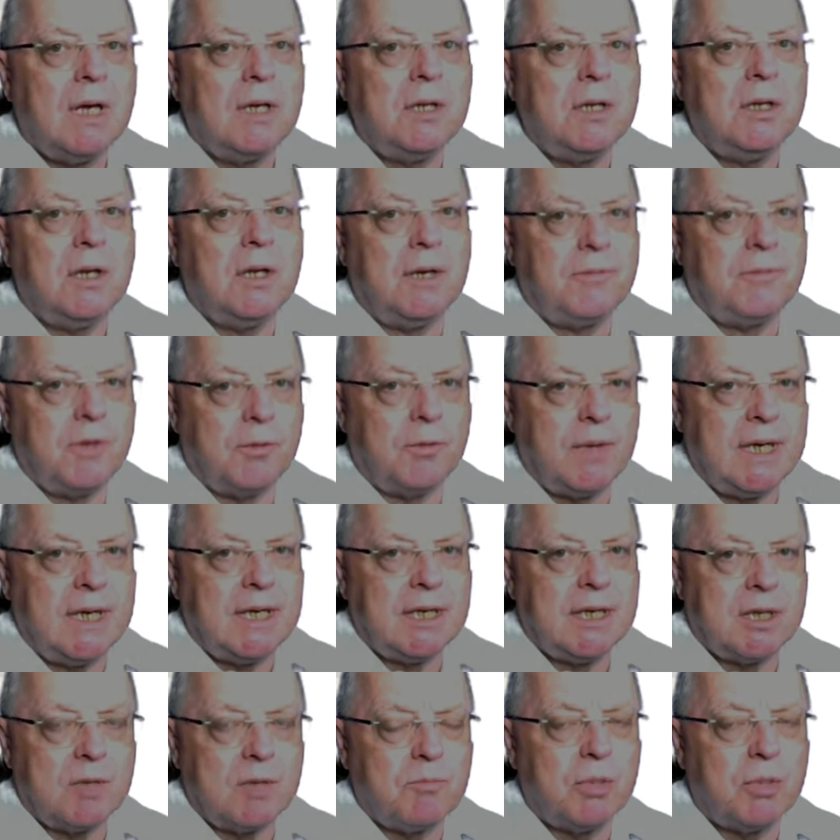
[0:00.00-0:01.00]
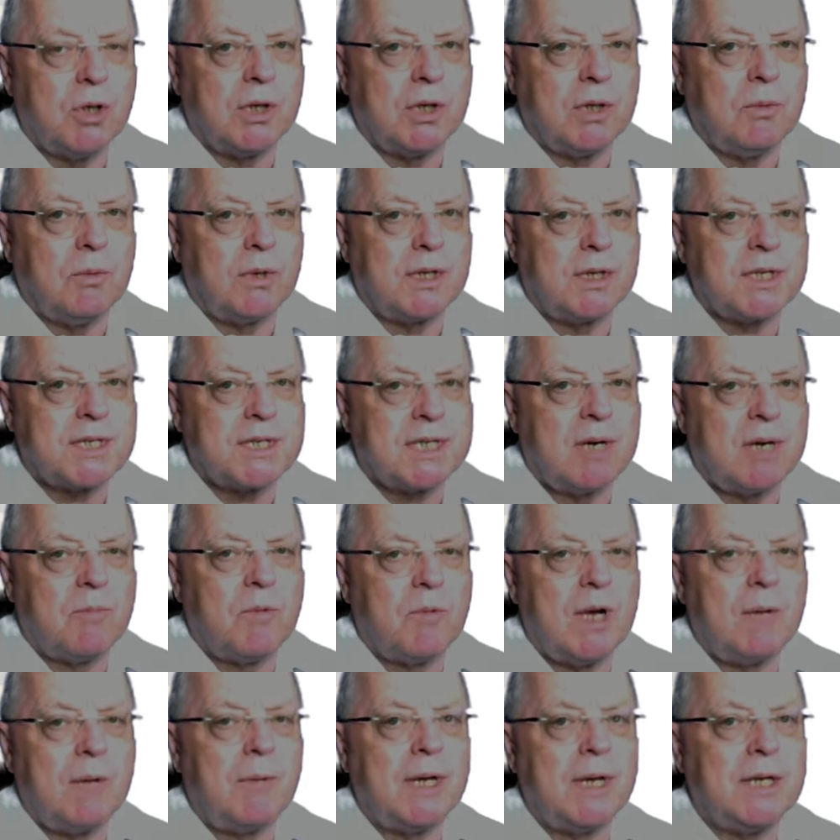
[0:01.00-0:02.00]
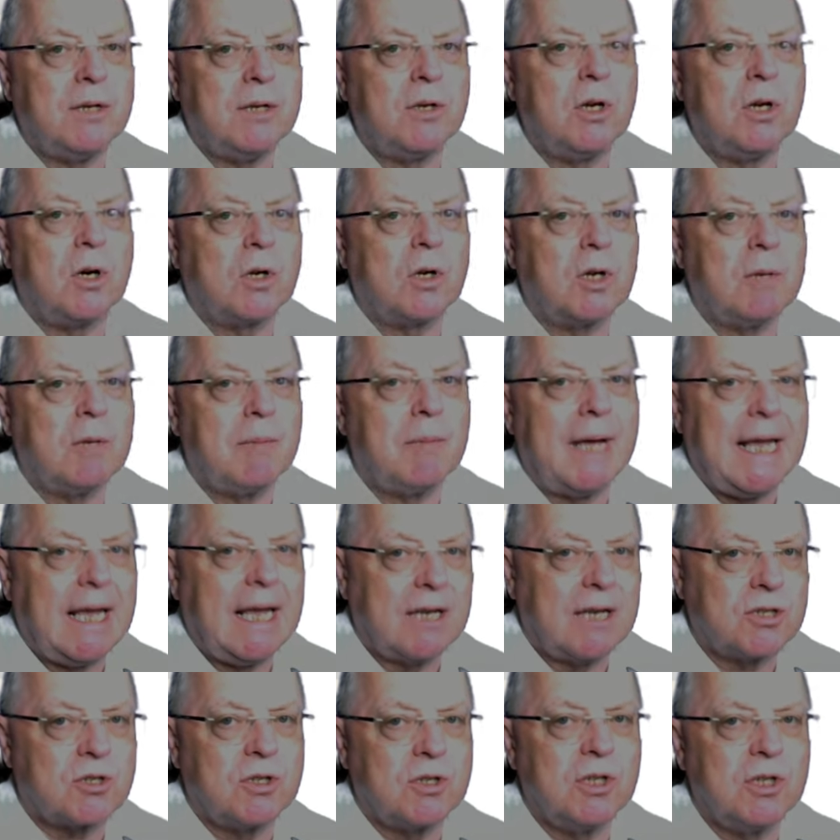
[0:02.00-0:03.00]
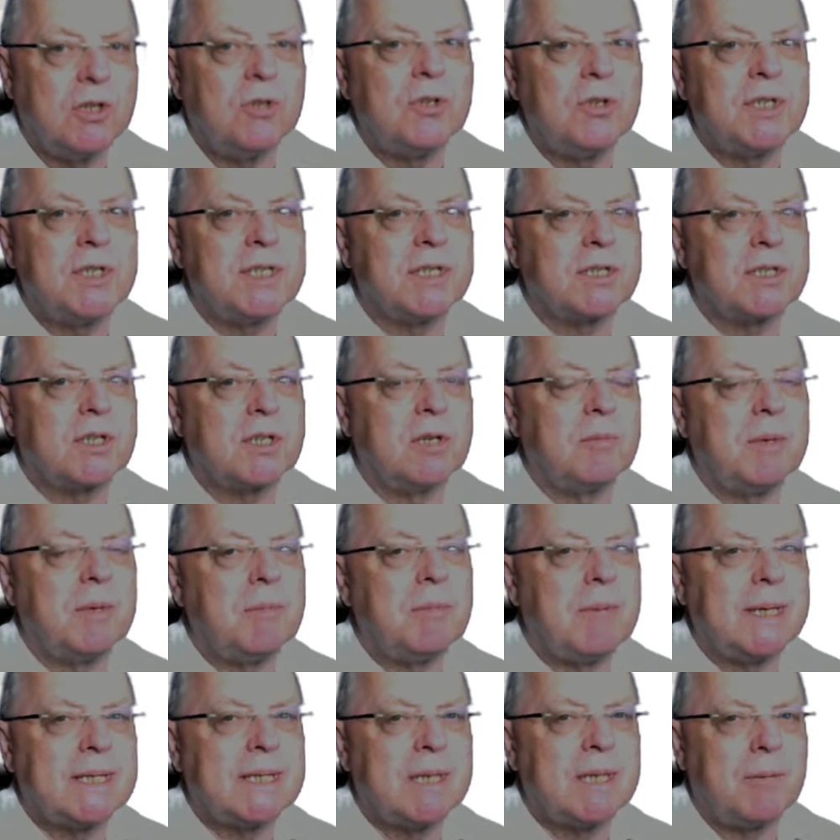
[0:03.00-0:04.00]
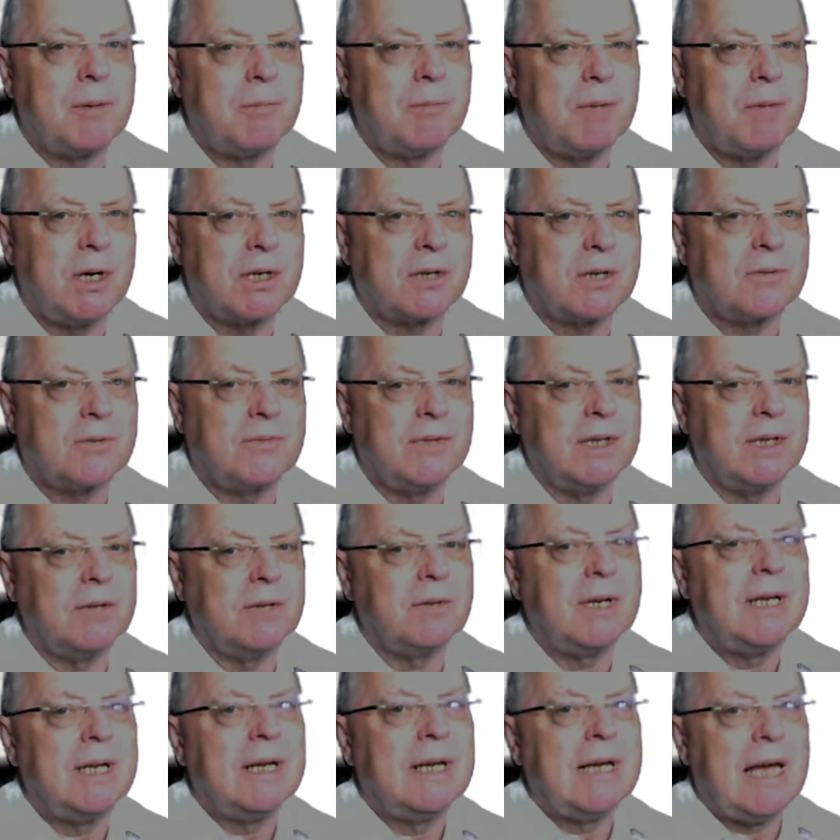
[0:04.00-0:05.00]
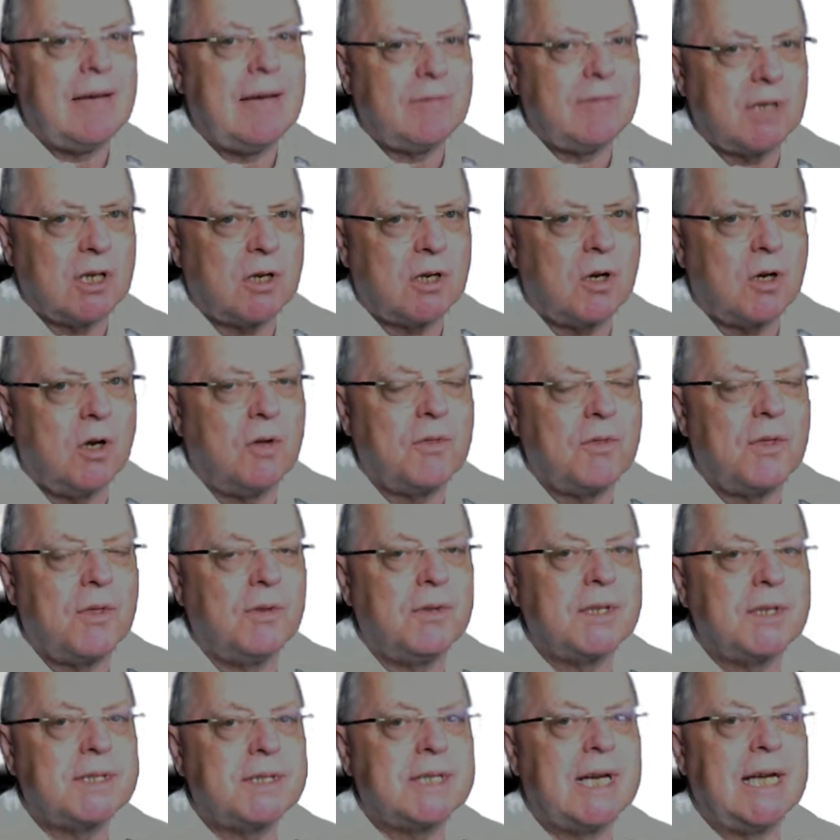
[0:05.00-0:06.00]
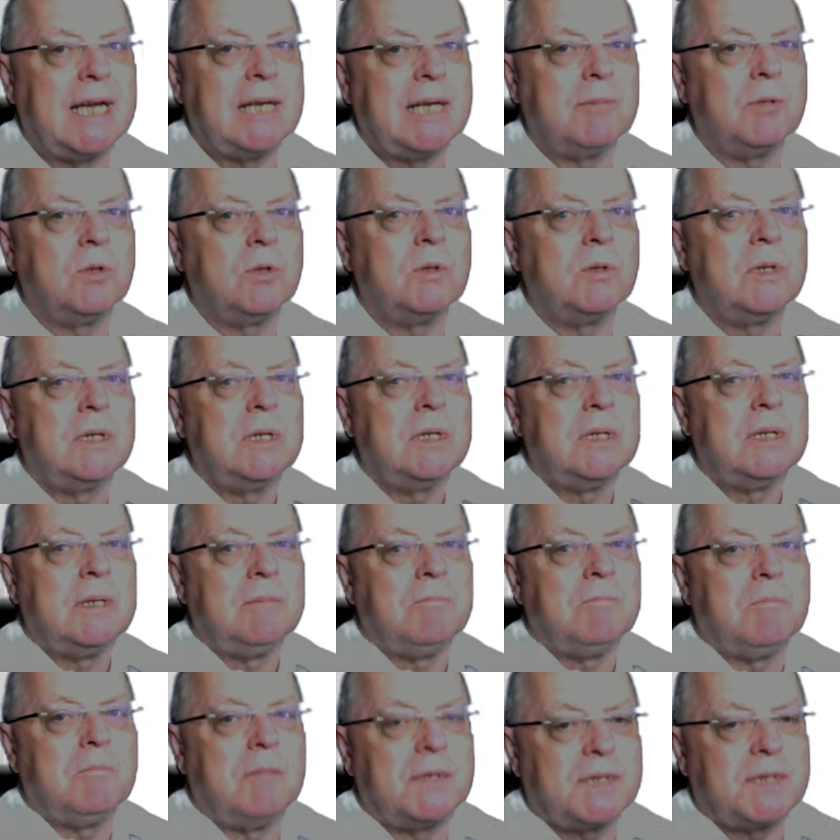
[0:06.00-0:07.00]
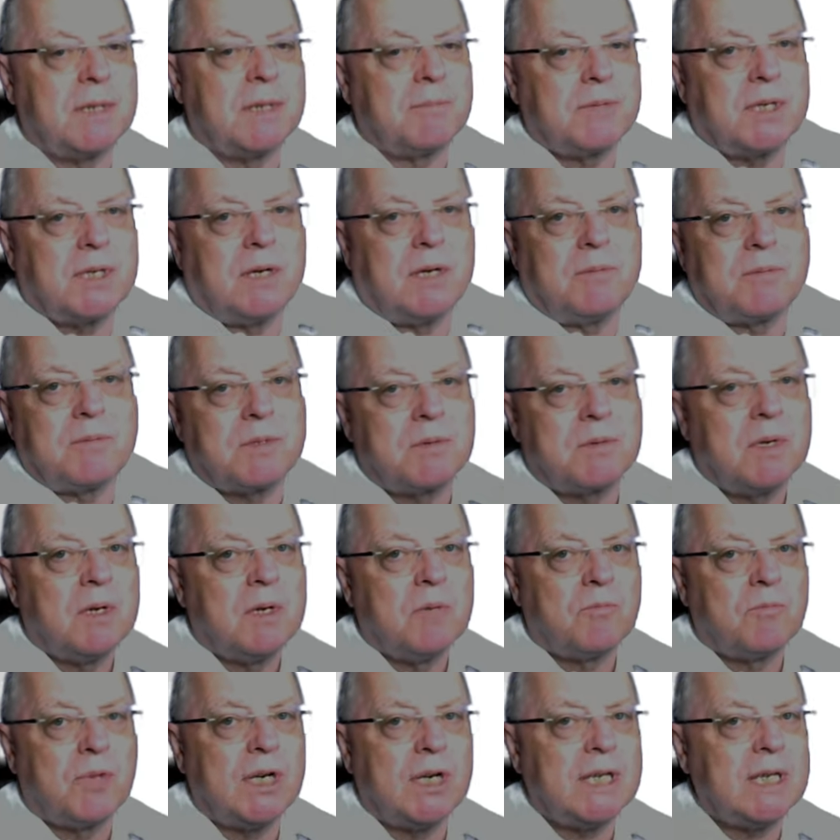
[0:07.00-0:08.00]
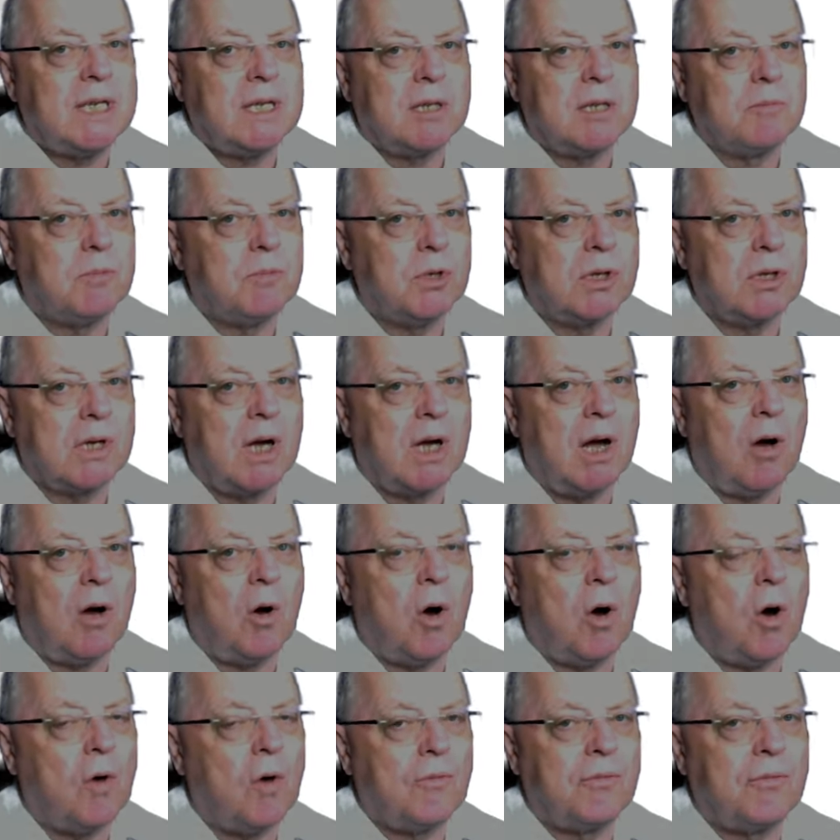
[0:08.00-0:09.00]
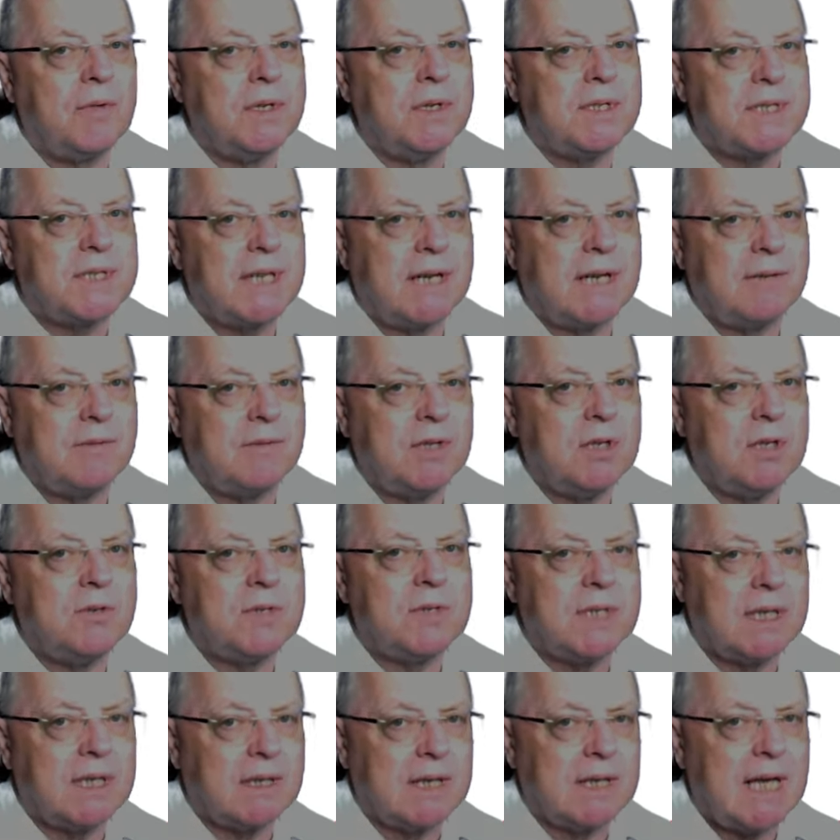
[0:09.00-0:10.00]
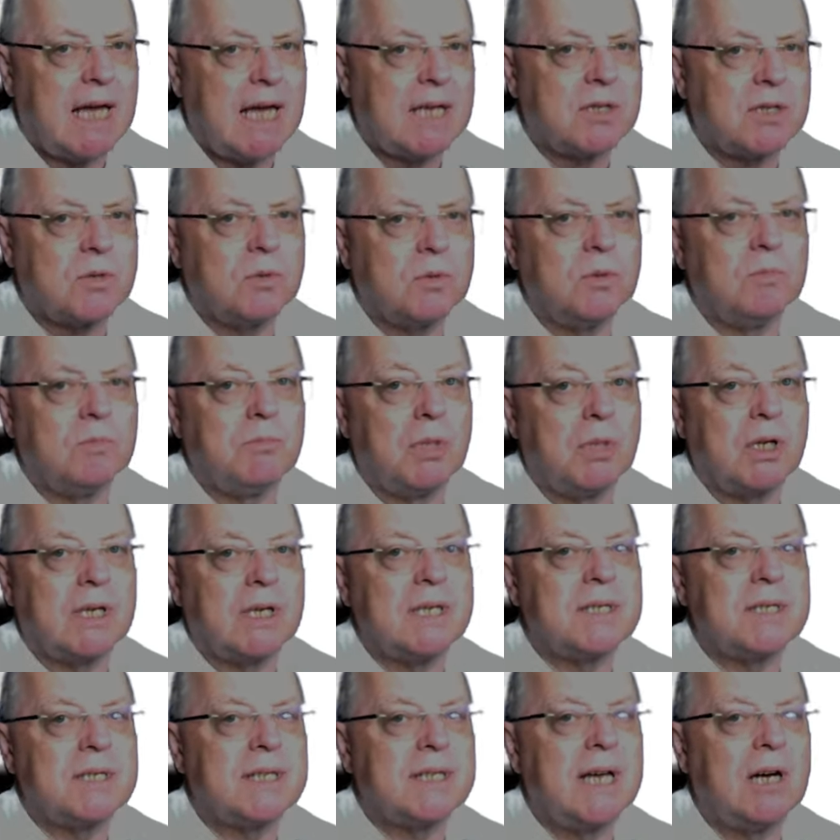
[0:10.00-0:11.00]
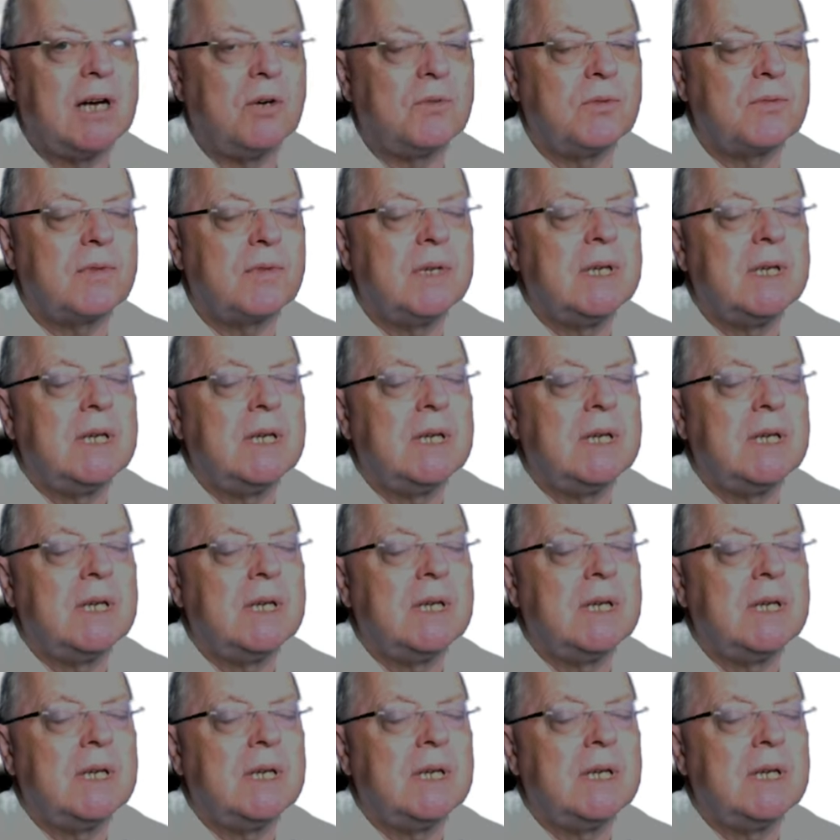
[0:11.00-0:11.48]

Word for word: if you're reading the book, you want it somewhere where you're not going to make extra noise that's going to be picked up the microphone. Having a cloth on the table, sometimes printing the book out off instead of using the actual book itself,